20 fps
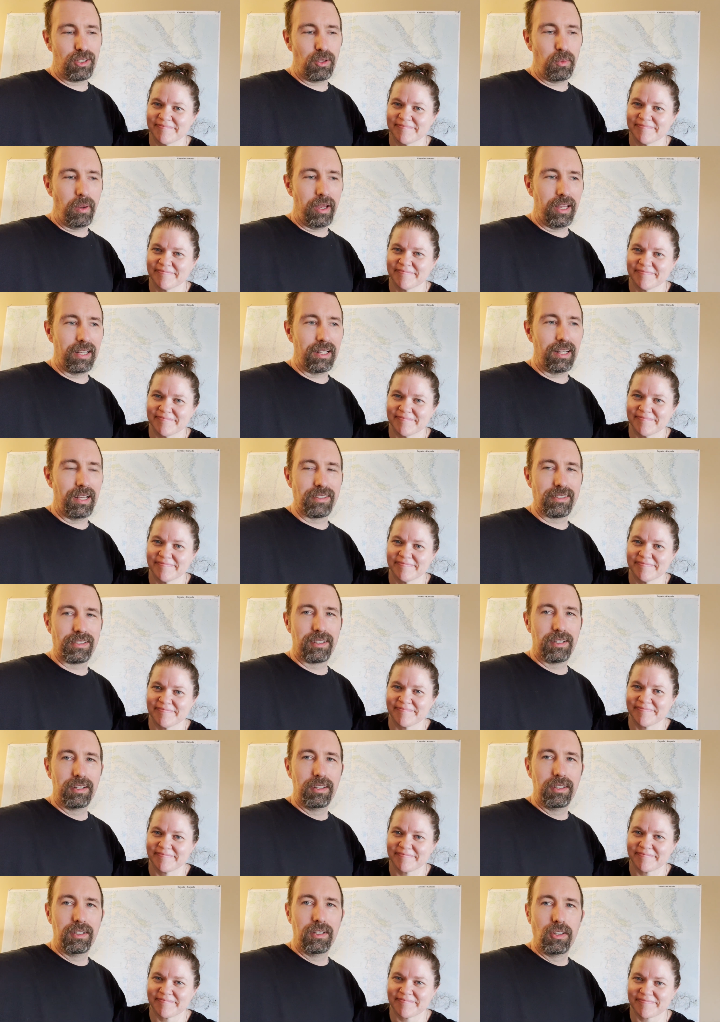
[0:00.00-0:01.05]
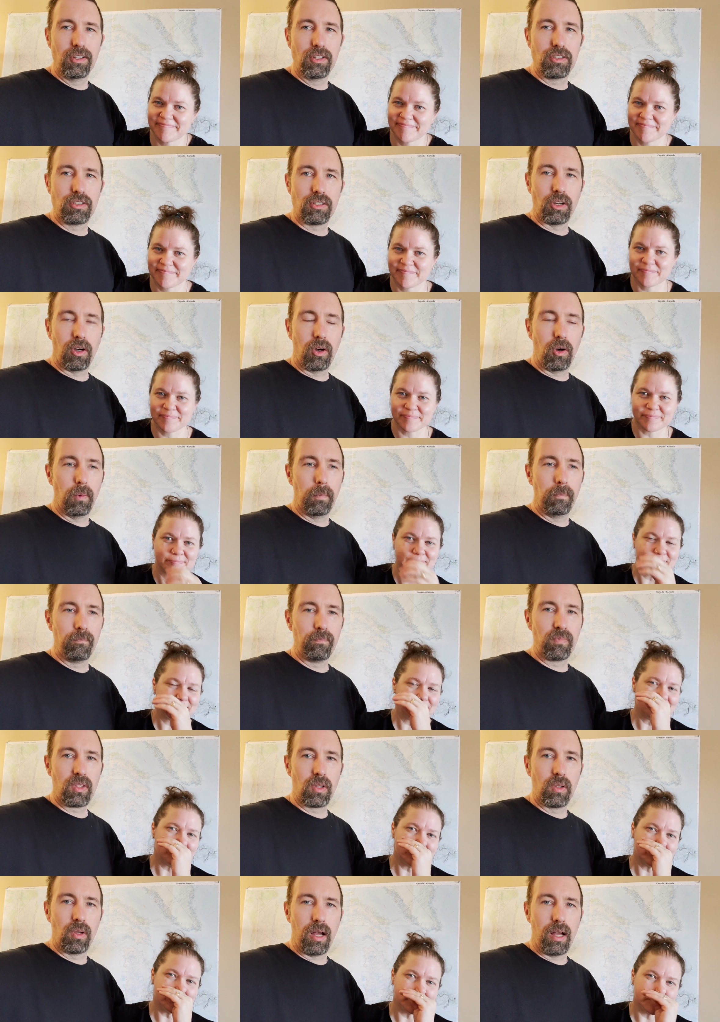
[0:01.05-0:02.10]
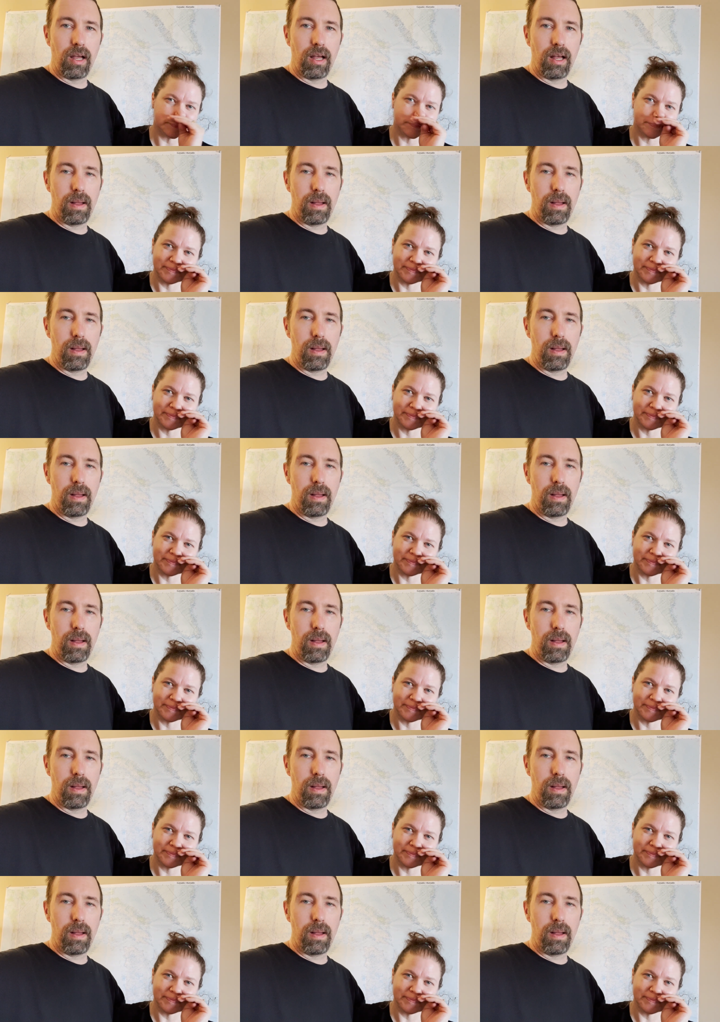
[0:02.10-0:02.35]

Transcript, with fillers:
Speaker 1: the way it is. So, yeah,